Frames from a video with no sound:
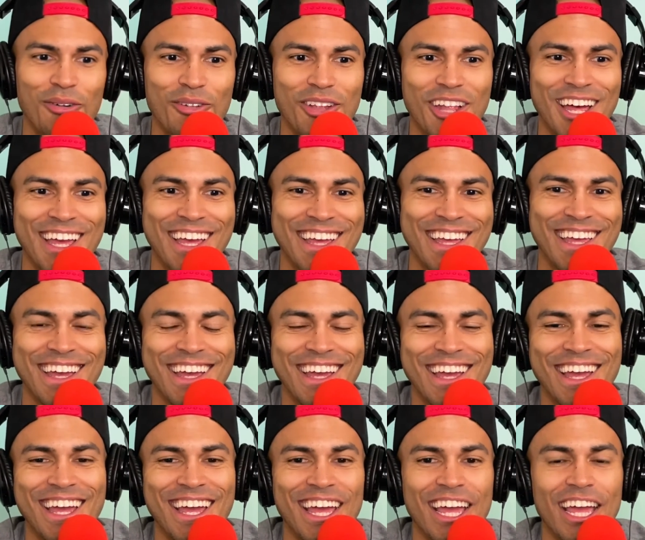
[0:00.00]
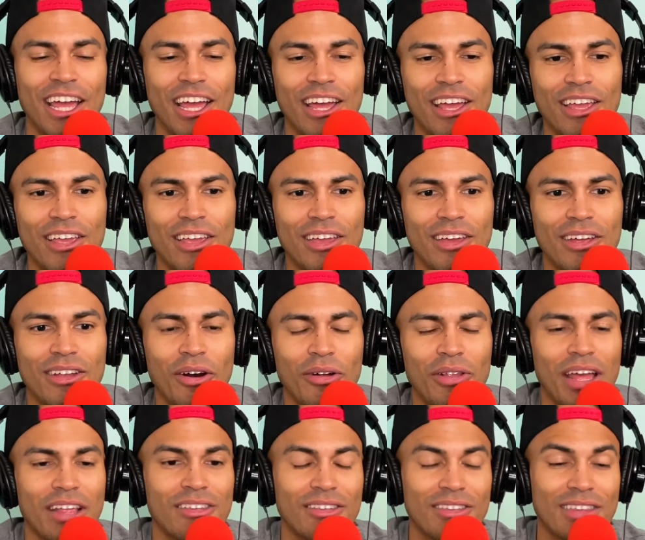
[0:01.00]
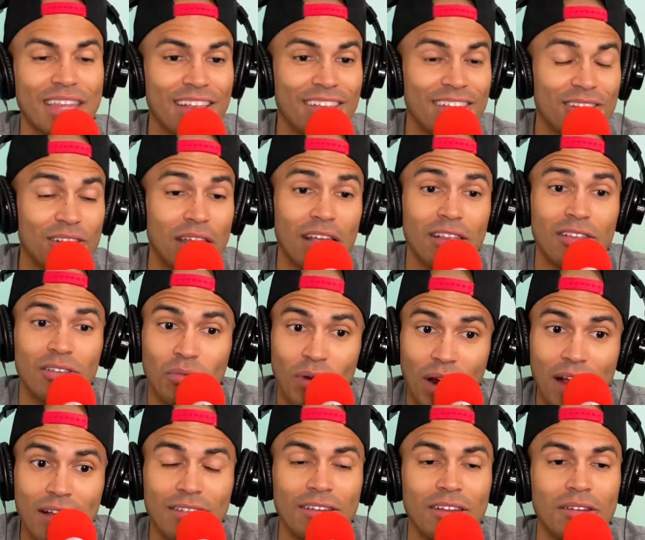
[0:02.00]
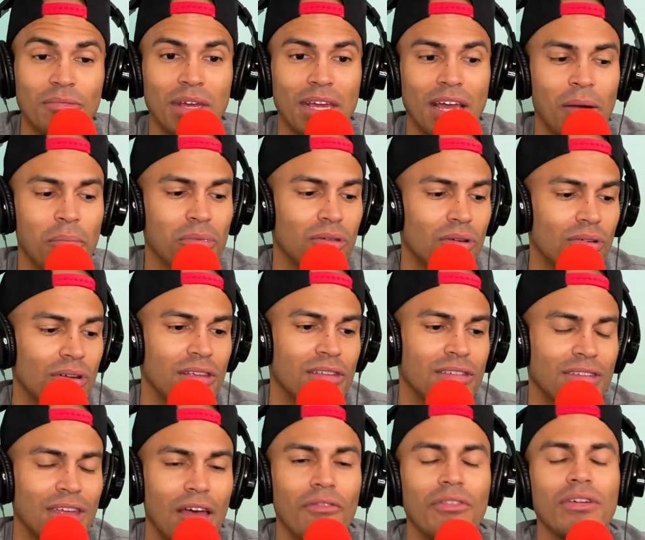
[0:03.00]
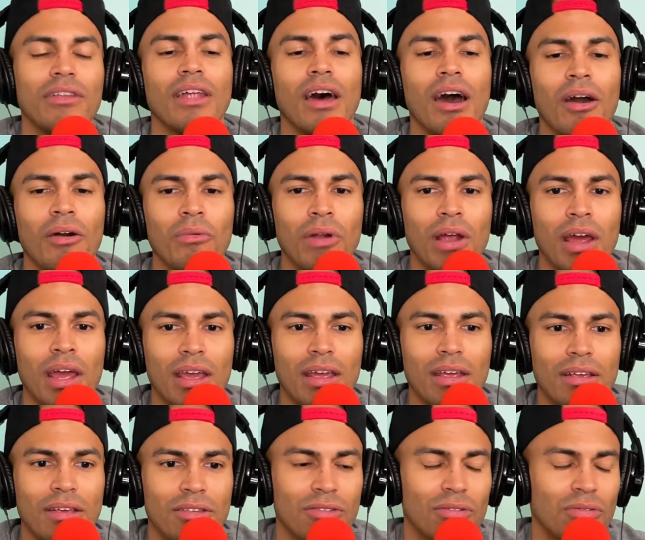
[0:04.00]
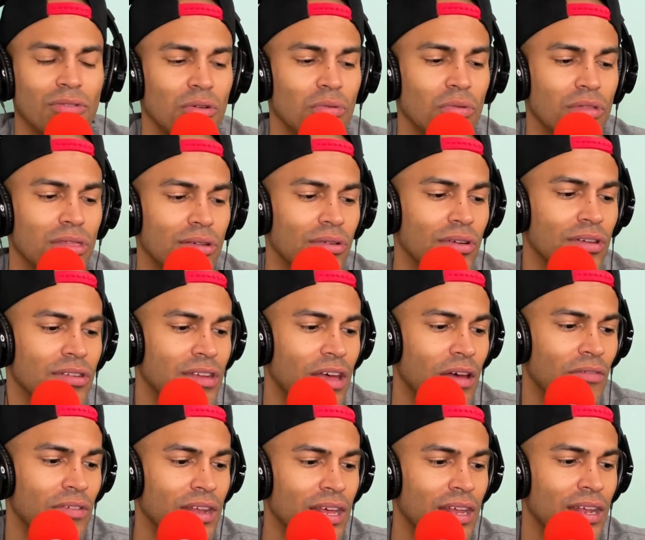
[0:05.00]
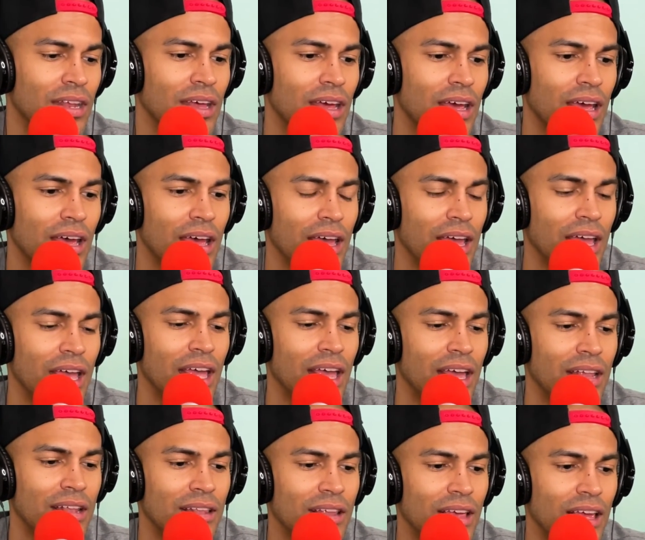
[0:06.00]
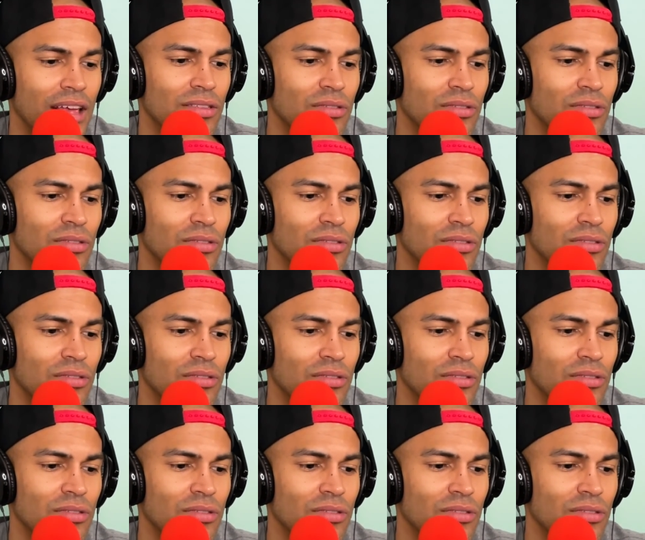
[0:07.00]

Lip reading: Like, that's crazy to me. I'm 37 now, right? So you were 37 in